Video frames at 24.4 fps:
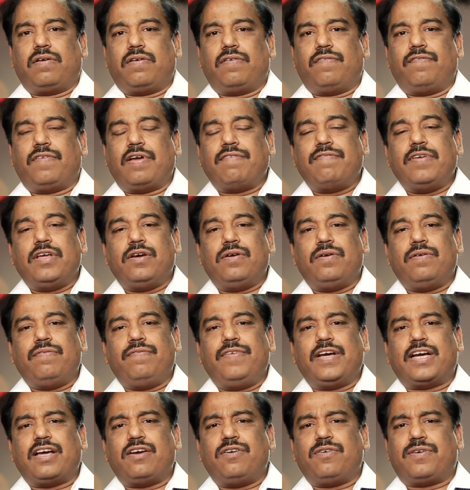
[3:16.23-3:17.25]
when we
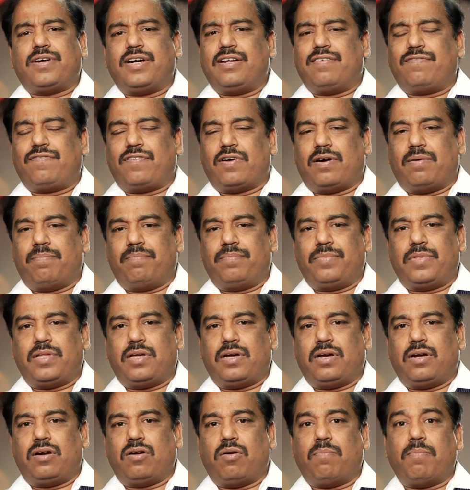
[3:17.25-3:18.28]
can look at it from
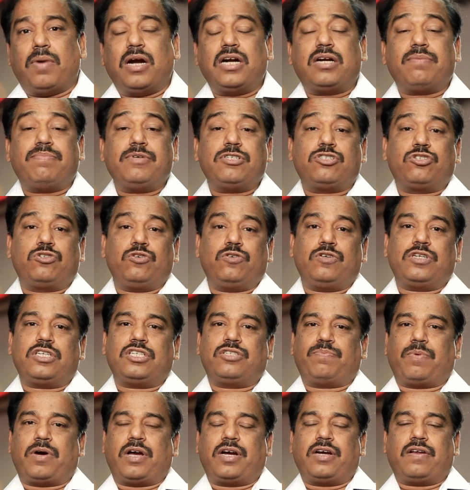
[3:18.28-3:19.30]
multiple students'
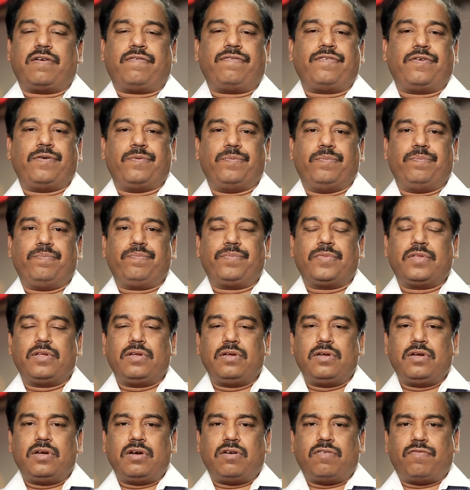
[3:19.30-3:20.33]
point of view.
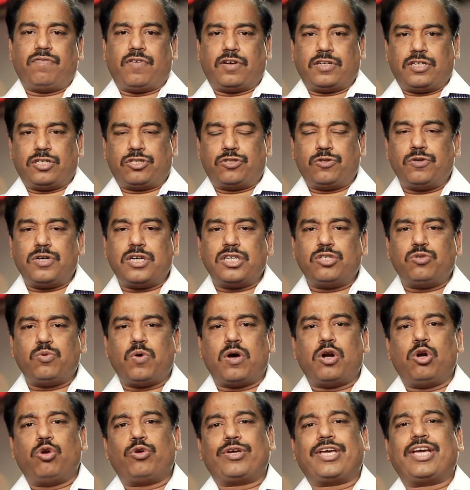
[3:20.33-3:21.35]
For the students who
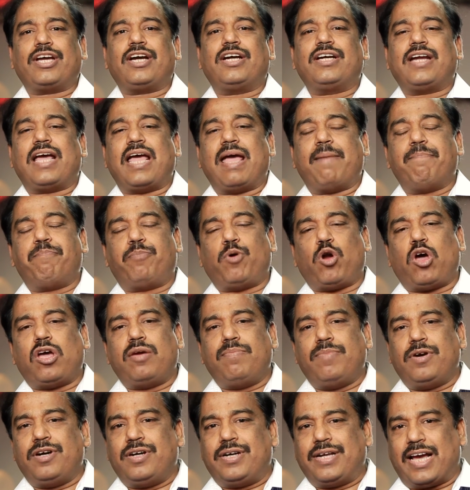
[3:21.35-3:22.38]
are looking at
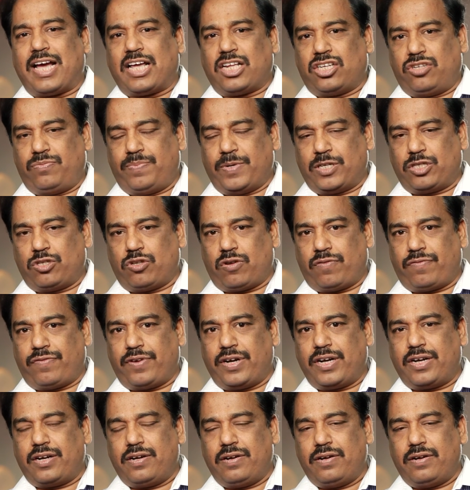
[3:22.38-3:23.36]
employability aspects of it,